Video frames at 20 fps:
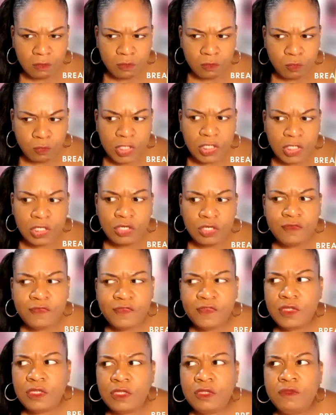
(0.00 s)
what
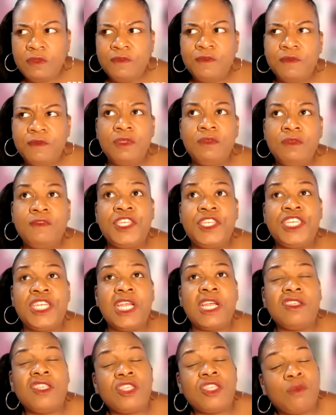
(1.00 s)
you've you you've
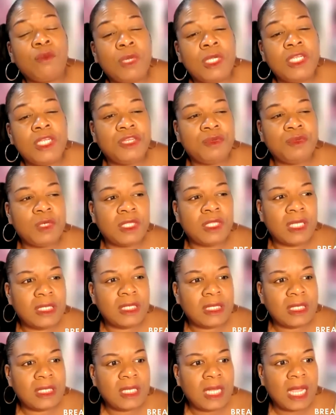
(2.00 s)
shared so much with
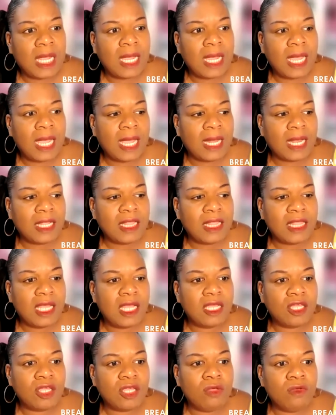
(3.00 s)
us today, and I
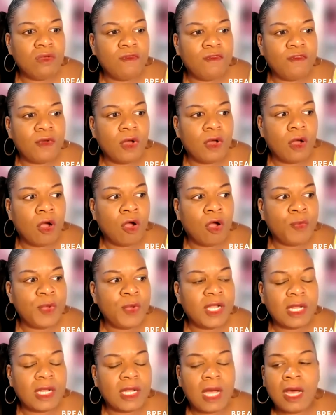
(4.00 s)
think you've
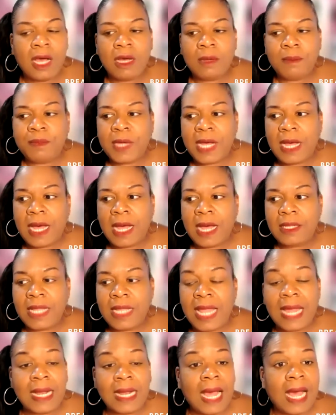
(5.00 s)
opened up a
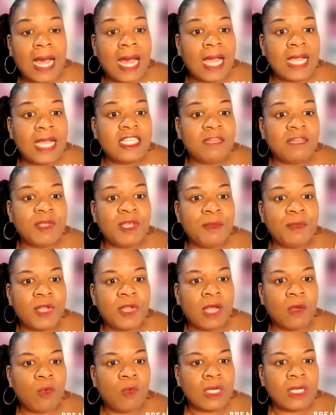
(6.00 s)
lot of eyes to people
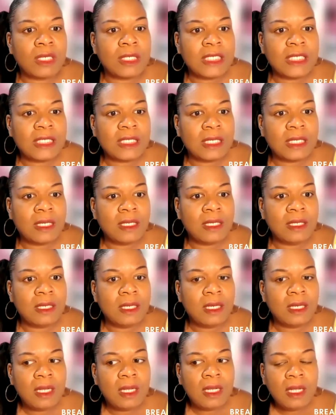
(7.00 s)
that want to listen.
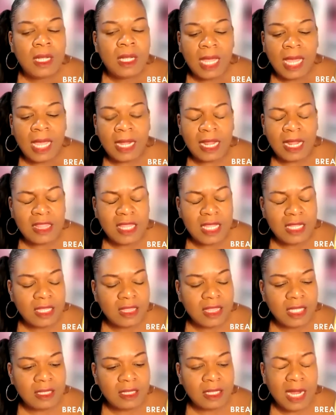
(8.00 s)
And I think the
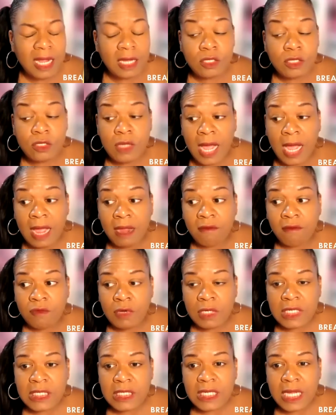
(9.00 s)
thing that I I
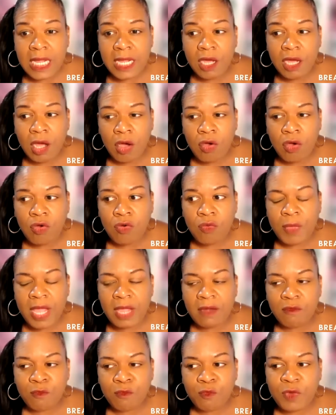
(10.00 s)
really take home
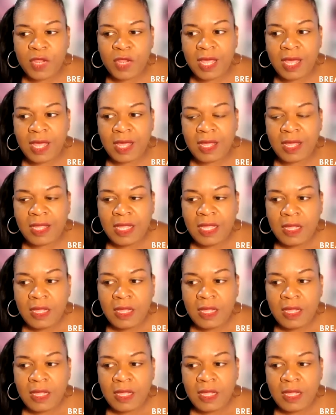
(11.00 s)
and uh,